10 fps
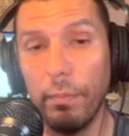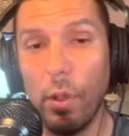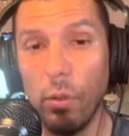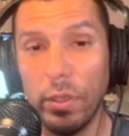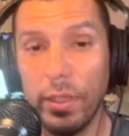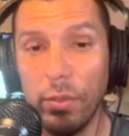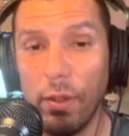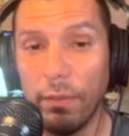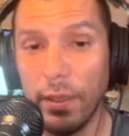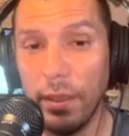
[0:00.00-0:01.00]
posting too
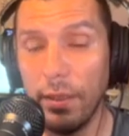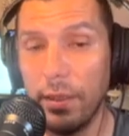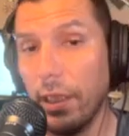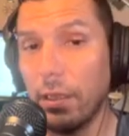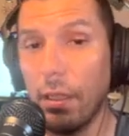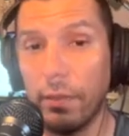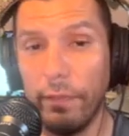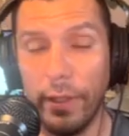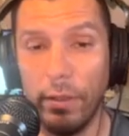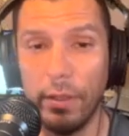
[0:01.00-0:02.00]
often, TikTok
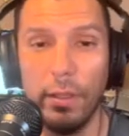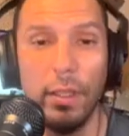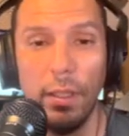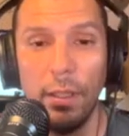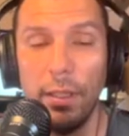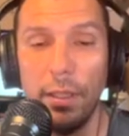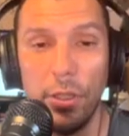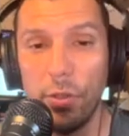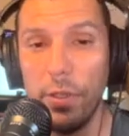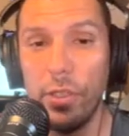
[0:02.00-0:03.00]
felt that they
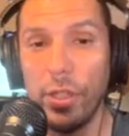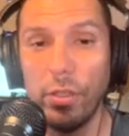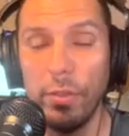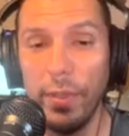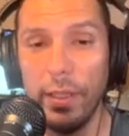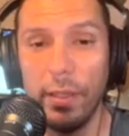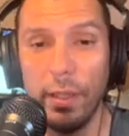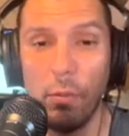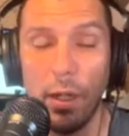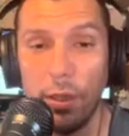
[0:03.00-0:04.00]
should reach out to me and they
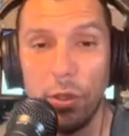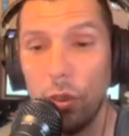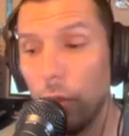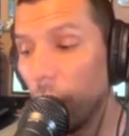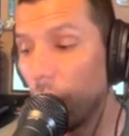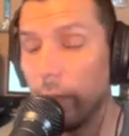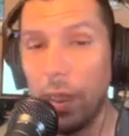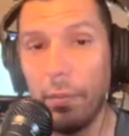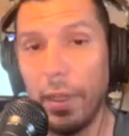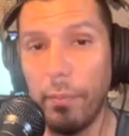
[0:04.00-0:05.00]
wanted to know more
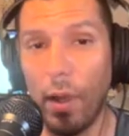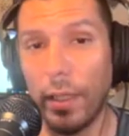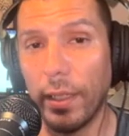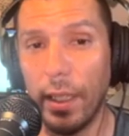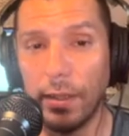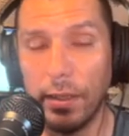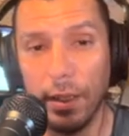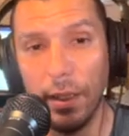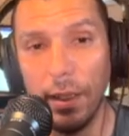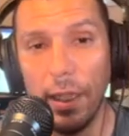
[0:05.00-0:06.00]
about my podcast.
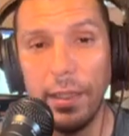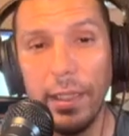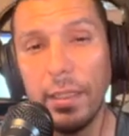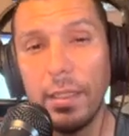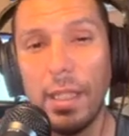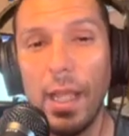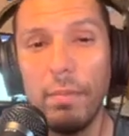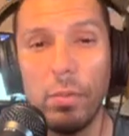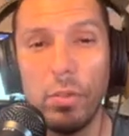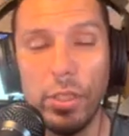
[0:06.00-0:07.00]
I think at the
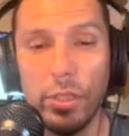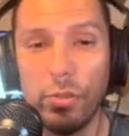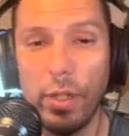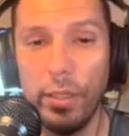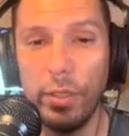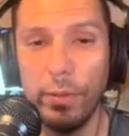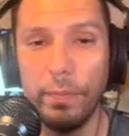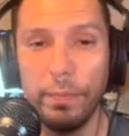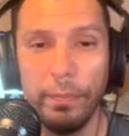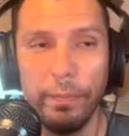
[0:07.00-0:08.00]
time they were just trying to
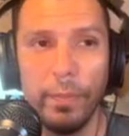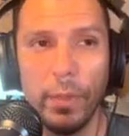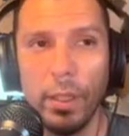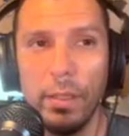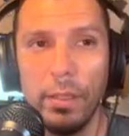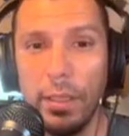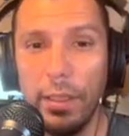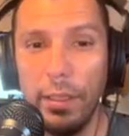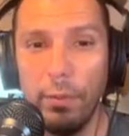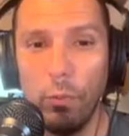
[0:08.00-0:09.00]

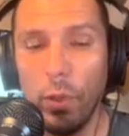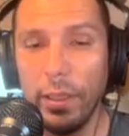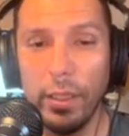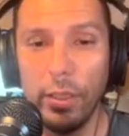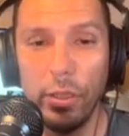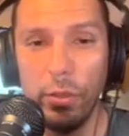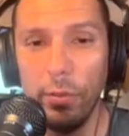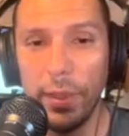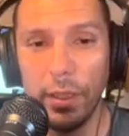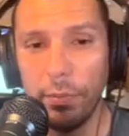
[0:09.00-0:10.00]
see what they could do
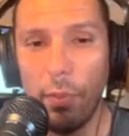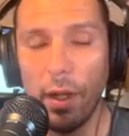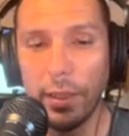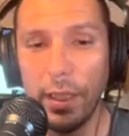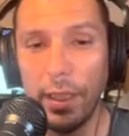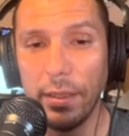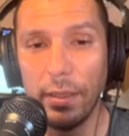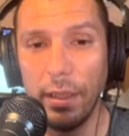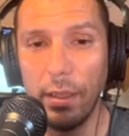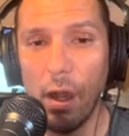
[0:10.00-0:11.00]
because podcast
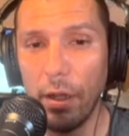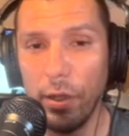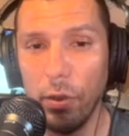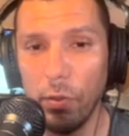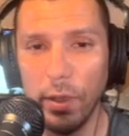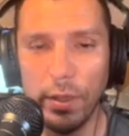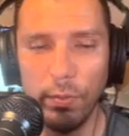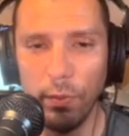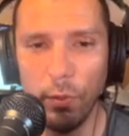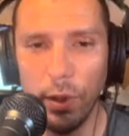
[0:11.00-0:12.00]
and audio was
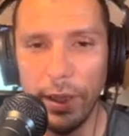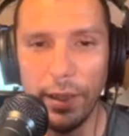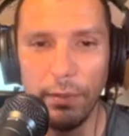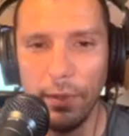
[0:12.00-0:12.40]
really